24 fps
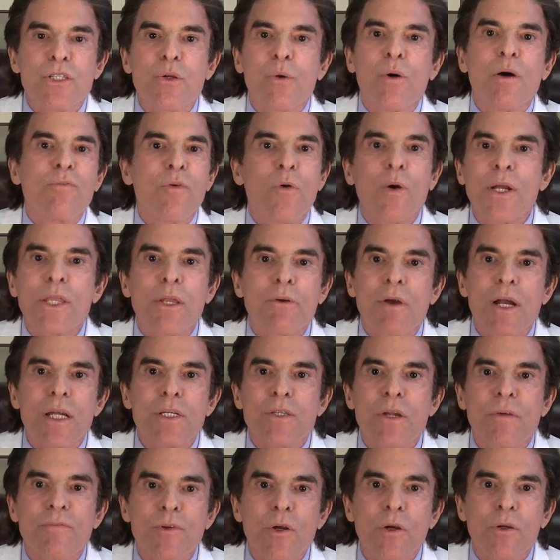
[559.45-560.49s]
to avoid the
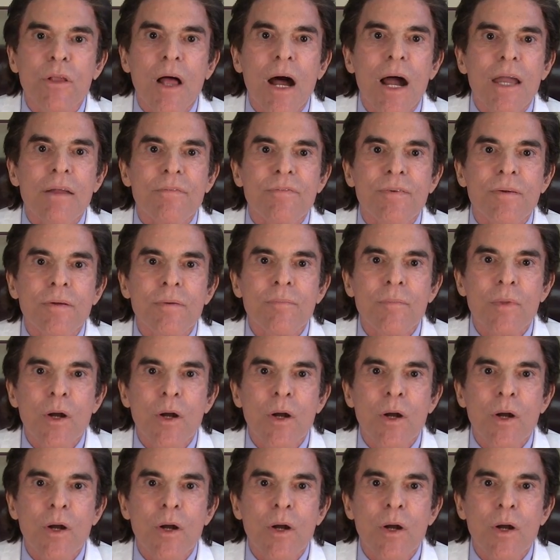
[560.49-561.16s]
rest of your life.